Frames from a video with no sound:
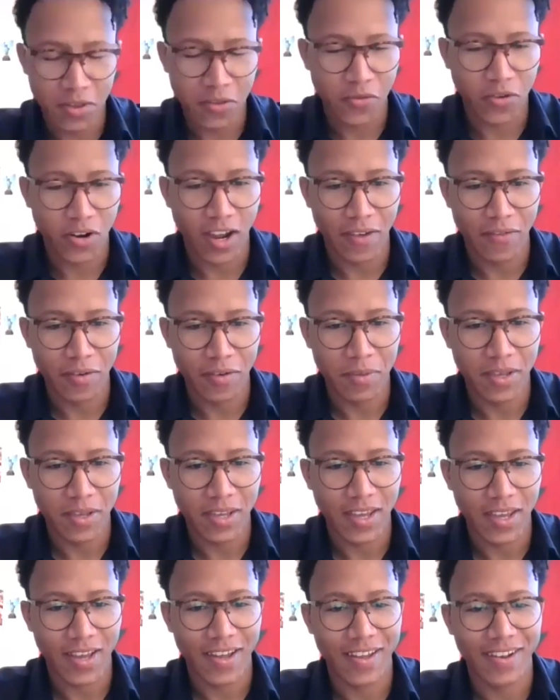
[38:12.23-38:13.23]
much for having
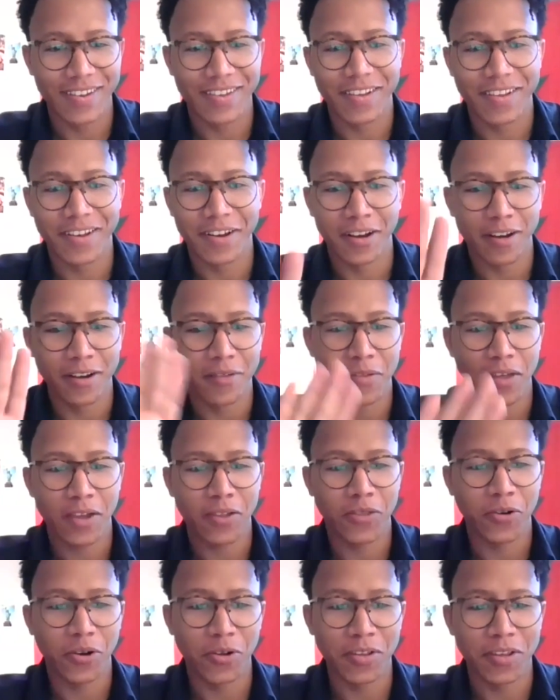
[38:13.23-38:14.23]
me and uh,
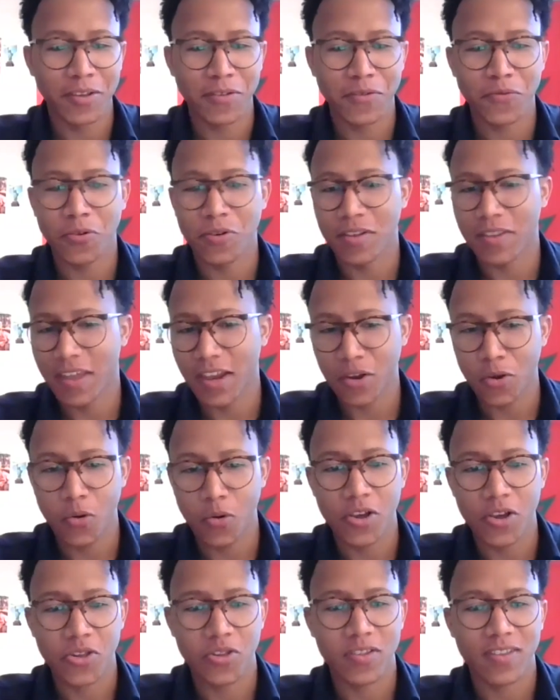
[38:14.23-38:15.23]
thank the audience for their
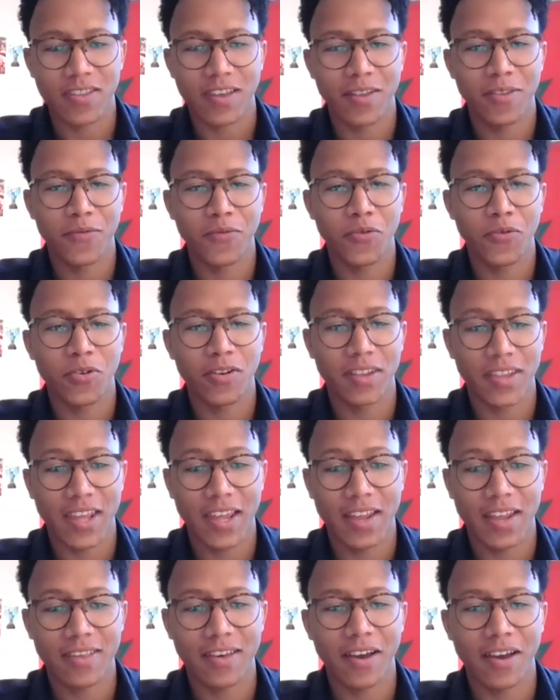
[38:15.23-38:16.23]
questions and for
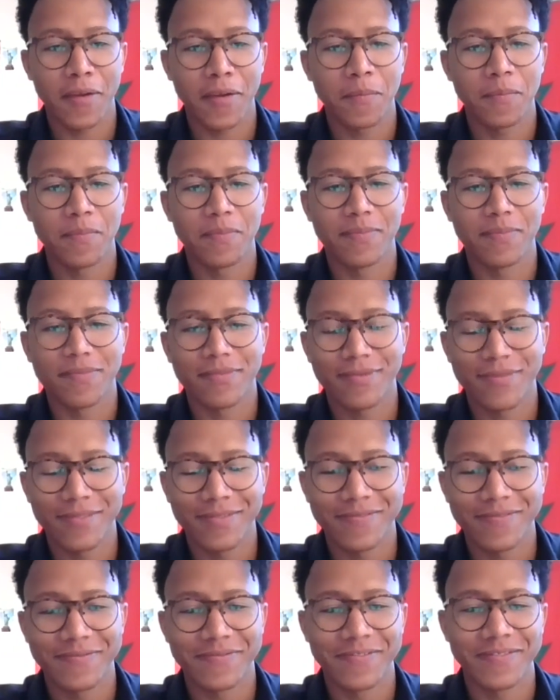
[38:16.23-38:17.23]
their time.
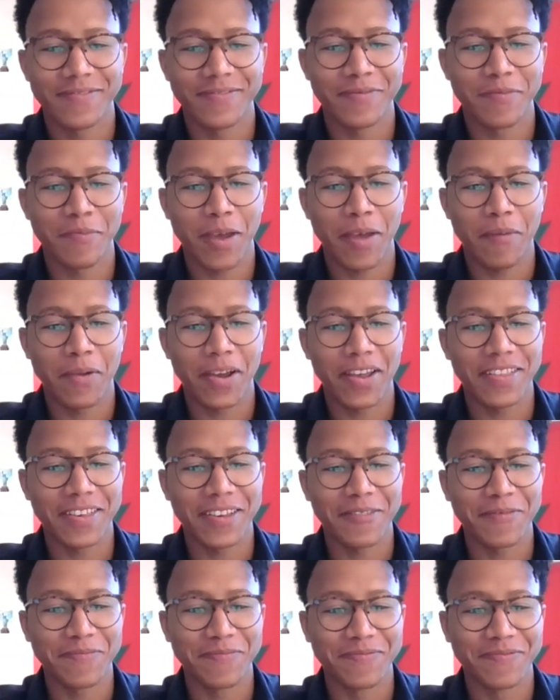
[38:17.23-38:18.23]
Bye bye,
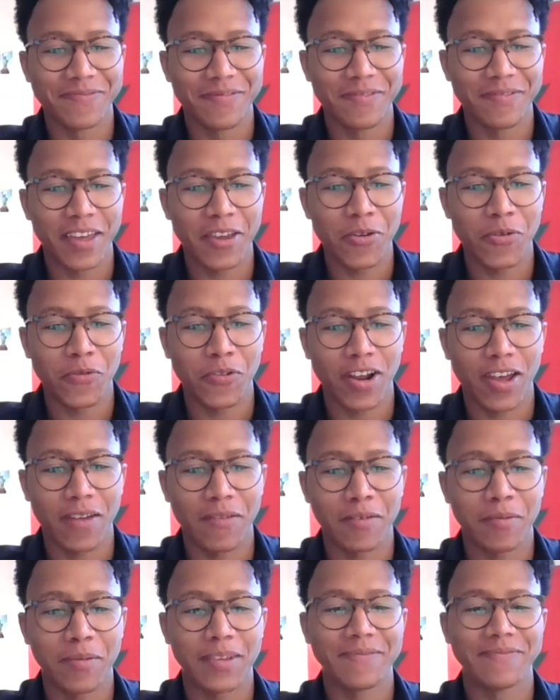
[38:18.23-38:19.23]
Tim. Thank you for
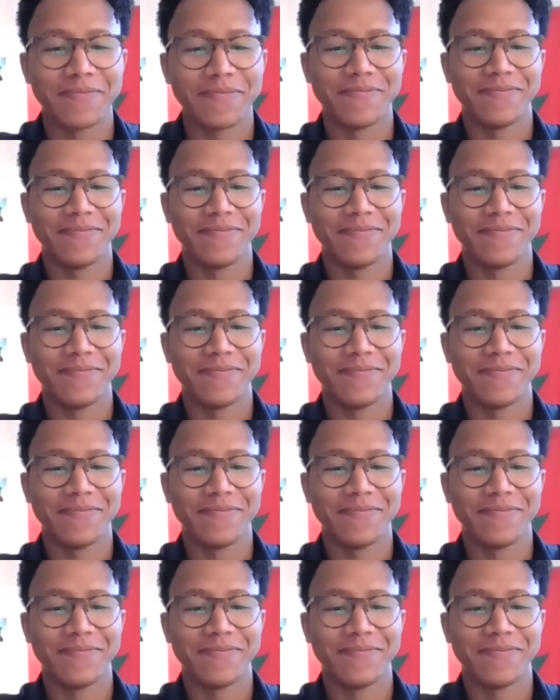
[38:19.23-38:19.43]
having me.